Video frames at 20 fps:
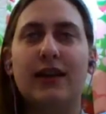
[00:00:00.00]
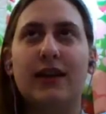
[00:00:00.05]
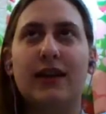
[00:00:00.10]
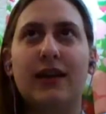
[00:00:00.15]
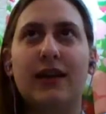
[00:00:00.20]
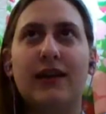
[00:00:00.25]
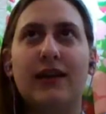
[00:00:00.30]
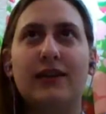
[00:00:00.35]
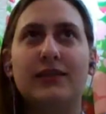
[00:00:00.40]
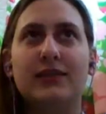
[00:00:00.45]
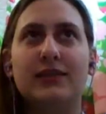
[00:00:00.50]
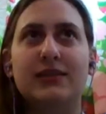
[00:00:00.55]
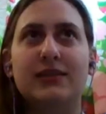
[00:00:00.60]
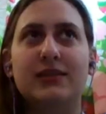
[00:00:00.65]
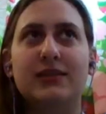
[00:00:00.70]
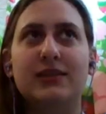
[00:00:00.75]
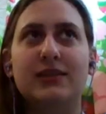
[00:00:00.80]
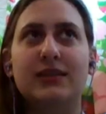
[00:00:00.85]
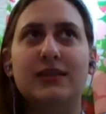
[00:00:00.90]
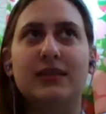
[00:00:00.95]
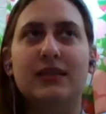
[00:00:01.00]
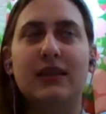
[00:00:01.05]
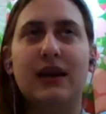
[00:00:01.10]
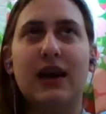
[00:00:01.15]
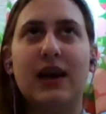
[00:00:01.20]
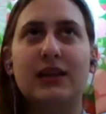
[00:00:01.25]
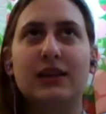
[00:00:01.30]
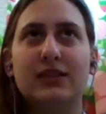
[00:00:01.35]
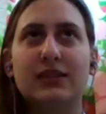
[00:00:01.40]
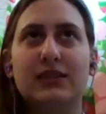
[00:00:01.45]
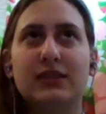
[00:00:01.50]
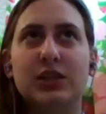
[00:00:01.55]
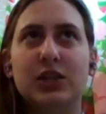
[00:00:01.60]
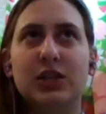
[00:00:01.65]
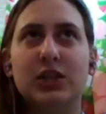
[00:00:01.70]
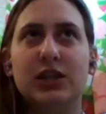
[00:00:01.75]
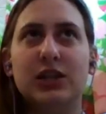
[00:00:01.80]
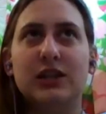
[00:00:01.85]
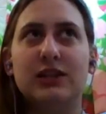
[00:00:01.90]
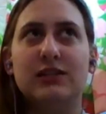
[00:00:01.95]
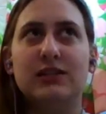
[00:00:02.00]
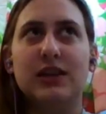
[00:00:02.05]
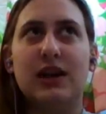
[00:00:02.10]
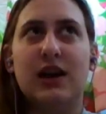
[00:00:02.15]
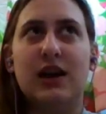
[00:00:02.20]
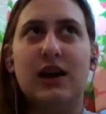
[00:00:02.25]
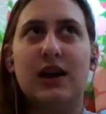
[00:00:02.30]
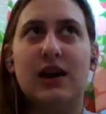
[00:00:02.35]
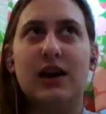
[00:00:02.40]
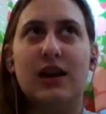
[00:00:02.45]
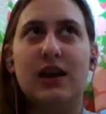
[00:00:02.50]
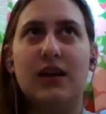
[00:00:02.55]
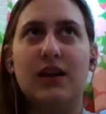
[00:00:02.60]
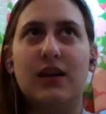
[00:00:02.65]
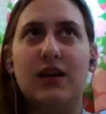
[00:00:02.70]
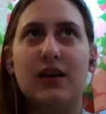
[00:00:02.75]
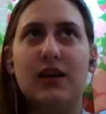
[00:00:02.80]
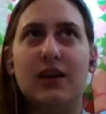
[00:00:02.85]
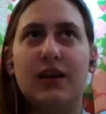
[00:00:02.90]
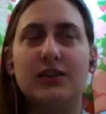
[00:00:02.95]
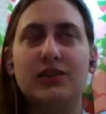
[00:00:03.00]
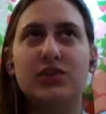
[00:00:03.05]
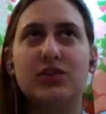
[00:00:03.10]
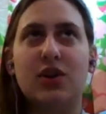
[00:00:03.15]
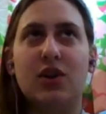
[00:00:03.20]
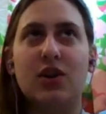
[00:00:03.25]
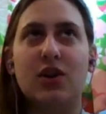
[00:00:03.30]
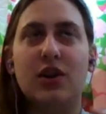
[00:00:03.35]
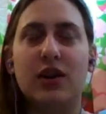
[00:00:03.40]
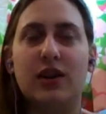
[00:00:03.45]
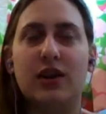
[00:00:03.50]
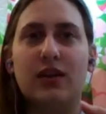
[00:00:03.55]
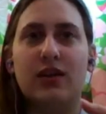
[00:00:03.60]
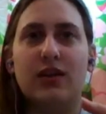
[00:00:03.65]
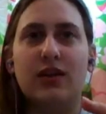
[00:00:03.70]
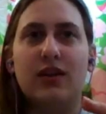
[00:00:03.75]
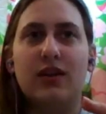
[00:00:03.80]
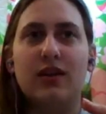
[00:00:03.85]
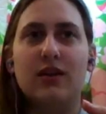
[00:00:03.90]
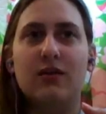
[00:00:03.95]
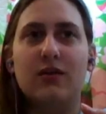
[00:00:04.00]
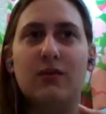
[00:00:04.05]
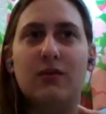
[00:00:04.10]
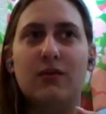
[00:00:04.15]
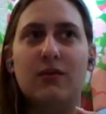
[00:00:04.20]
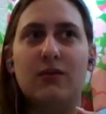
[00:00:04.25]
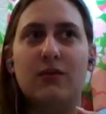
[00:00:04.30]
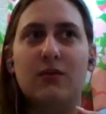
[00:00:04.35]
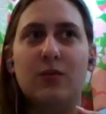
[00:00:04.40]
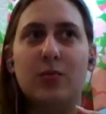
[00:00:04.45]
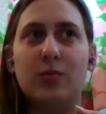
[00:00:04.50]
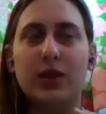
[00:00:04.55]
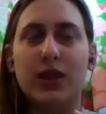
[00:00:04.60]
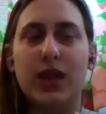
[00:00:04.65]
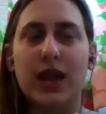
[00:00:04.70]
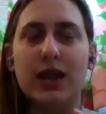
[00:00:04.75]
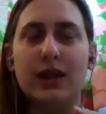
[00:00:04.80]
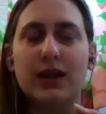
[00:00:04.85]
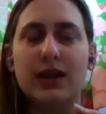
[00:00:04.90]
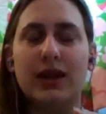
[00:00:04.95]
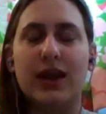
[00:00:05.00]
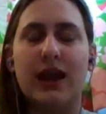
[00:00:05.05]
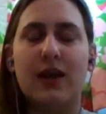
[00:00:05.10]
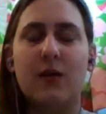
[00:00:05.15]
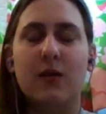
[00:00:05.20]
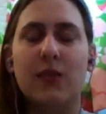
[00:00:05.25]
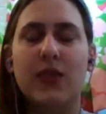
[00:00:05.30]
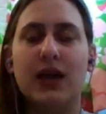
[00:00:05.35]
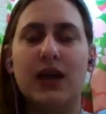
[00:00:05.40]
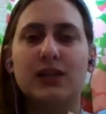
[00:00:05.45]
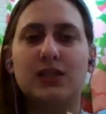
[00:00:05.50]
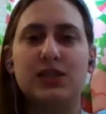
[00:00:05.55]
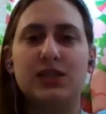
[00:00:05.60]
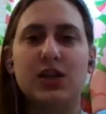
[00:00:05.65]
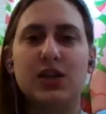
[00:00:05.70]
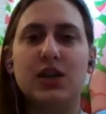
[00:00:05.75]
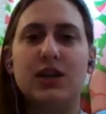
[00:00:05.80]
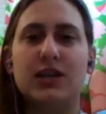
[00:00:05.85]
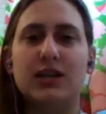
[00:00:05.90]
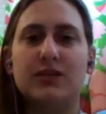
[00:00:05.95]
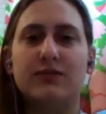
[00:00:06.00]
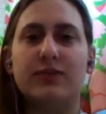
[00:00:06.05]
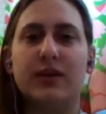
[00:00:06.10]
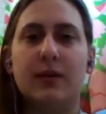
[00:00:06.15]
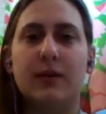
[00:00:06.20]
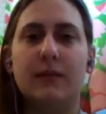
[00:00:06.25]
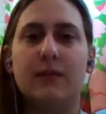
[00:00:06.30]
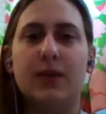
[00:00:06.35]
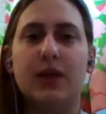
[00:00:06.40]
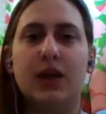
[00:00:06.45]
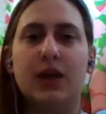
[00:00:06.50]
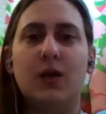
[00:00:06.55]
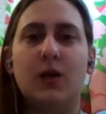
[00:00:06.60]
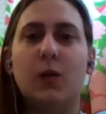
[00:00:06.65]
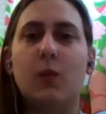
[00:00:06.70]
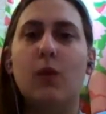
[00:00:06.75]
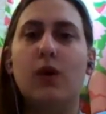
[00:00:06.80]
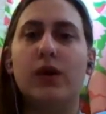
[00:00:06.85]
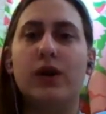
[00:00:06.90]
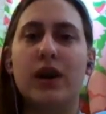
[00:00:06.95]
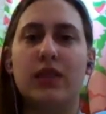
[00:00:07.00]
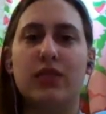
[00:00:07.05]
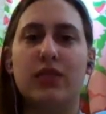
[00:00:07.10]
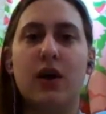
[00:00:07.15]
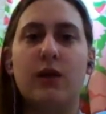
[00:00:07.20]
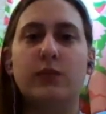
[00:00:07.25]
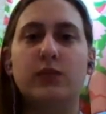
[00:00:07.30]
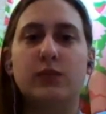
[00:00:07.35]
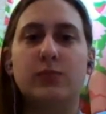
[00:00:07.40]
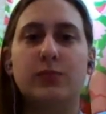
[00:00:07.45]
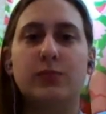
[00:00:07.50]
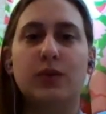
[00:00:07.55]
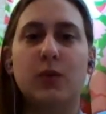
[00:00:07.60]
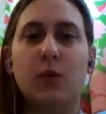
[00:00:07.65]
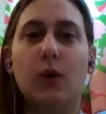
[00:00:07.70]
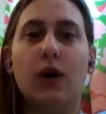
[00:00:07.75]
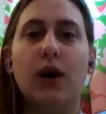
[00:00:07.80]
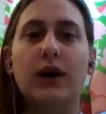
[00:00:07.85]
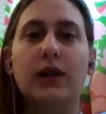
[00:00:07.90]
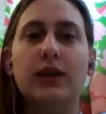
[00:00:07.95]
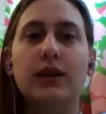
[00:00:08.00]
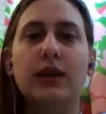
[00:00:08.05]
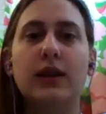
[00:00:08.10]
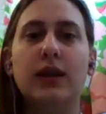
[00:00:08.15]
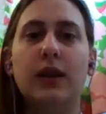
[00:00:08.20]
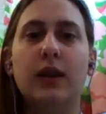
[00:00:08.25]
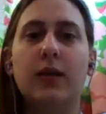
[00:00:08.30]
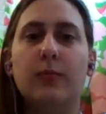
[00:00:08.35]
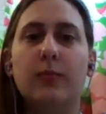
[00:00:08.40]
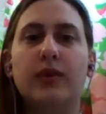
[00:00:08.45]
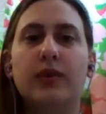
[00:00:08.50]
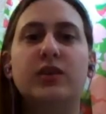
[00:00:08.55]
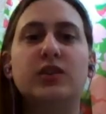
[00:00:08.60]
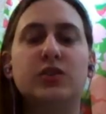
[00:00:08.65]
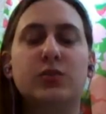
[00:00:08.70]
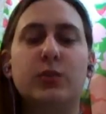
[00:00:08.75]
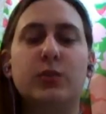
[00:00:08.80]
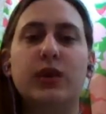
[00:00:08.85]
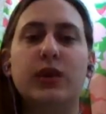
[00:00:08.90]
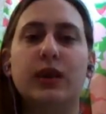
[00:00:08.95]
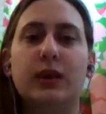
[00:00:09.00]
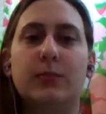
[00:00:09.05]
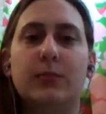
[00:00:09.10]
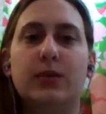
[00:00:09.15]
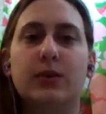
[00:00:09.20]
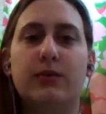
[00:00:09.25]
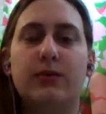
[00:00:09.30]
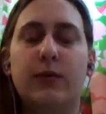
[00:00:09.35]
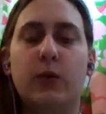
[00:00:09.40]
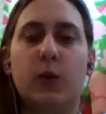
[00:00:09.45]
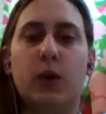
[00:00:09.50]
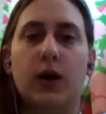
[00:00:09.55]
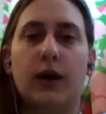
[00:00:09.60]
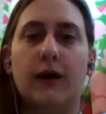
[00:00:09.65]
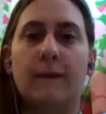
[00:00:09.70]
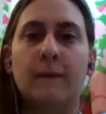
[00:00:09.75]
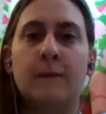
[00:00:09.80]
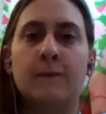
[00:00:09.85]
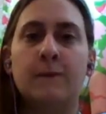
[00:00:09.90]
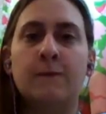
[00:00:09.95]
And that series, I started planning out that series from what I thought was book one, but it's really book four.